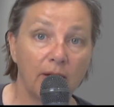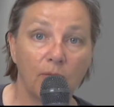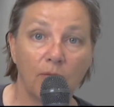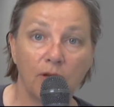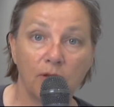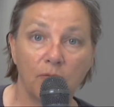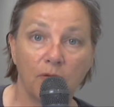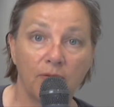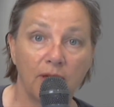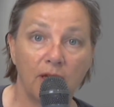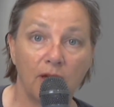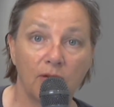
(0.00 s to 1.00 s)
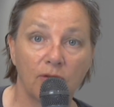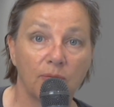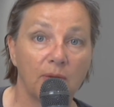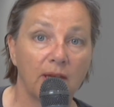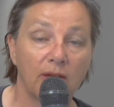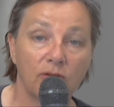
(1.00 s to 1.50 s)
and watch more videos
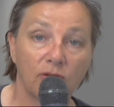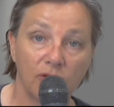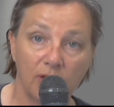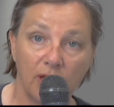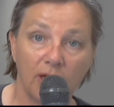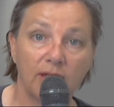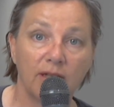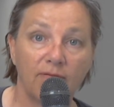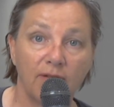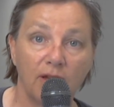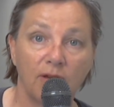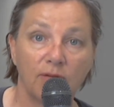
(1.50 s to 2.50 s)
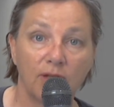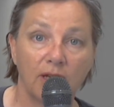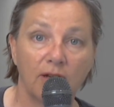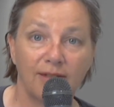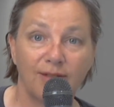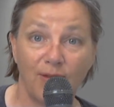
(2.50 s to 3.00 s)
because there's lots of videos
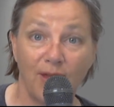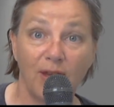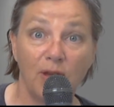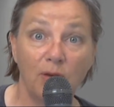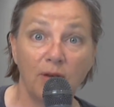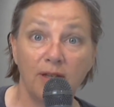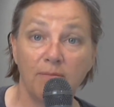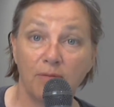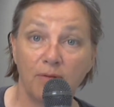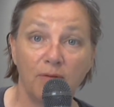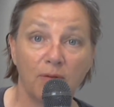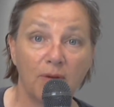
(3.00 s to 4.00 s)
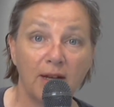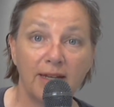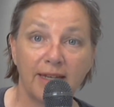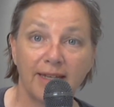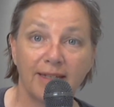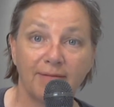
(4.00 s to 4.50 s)
here so that you can improve your riding.